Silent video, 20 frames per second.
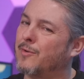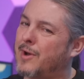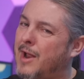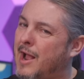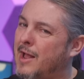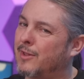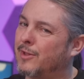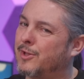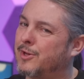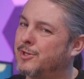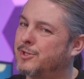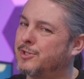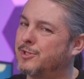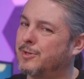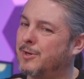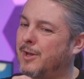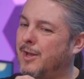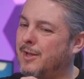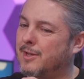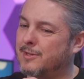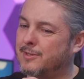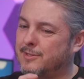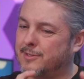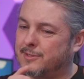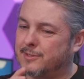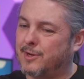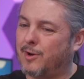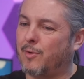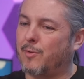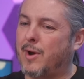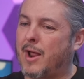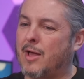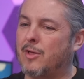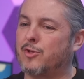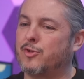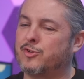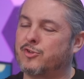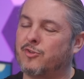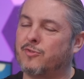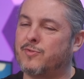knowledge is zero
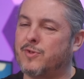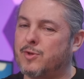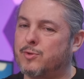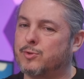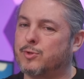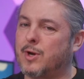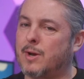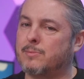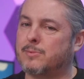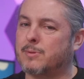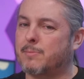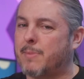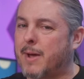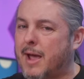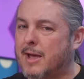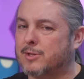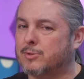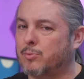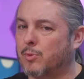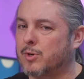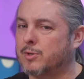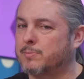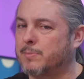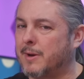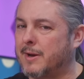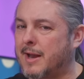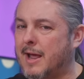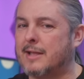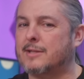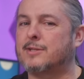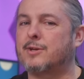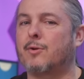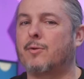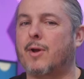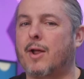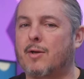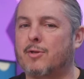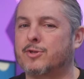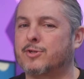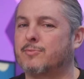knowledge of usernames and passwords, but not zero
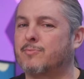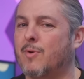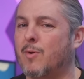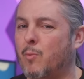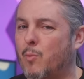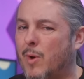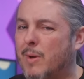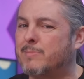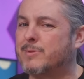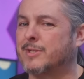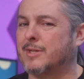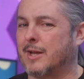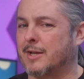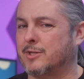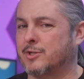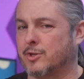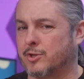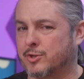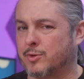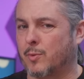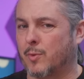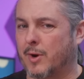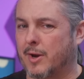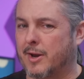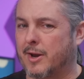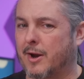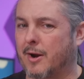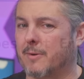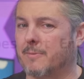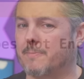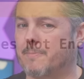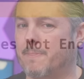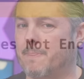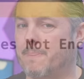knowledge of what websites are stored in there.